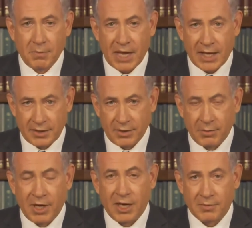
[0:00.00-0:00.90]
path to
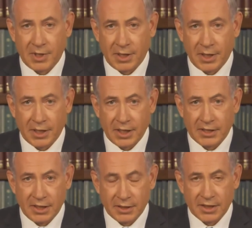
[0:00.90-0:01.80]
the bomb,
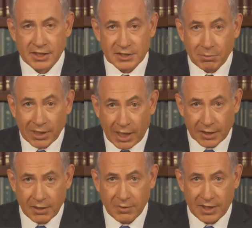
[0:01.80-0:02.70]
a deal that doesn't
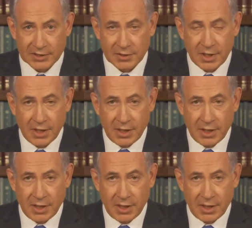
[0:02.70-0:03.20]
block Iran's